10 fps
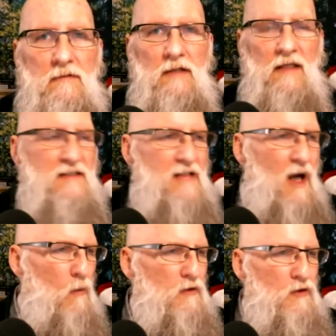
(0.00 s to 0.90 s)
It's
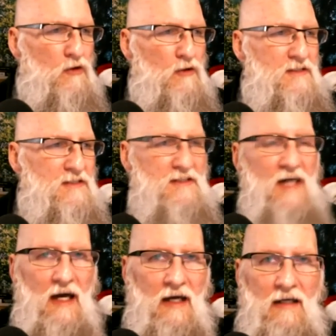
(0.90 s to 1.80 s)
not what you're going to
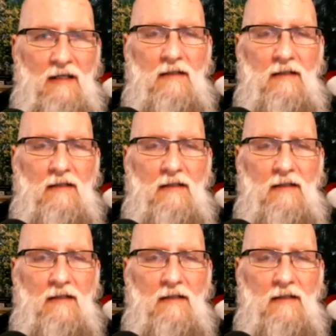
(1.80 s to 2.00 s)
say.